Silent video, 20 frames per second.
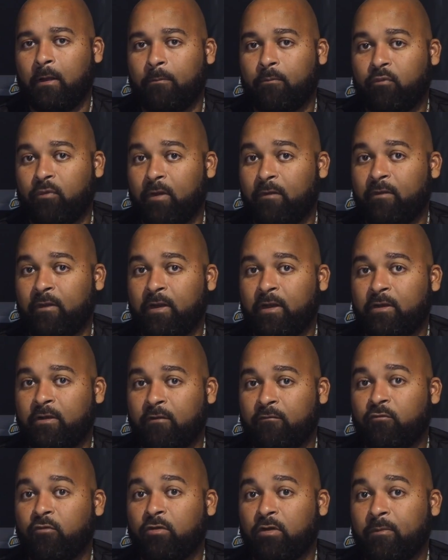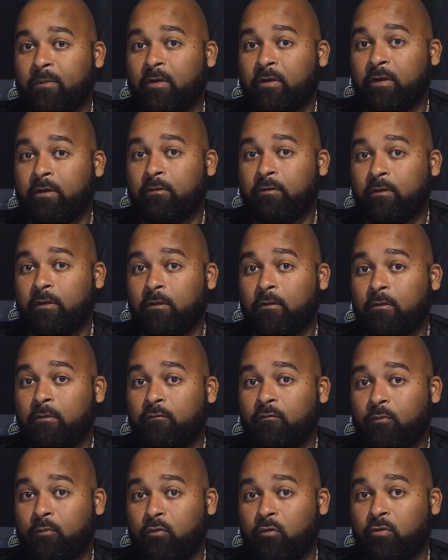president of North American sales
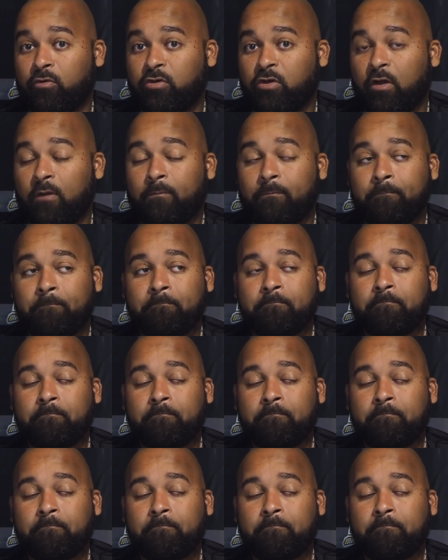for Prosharp,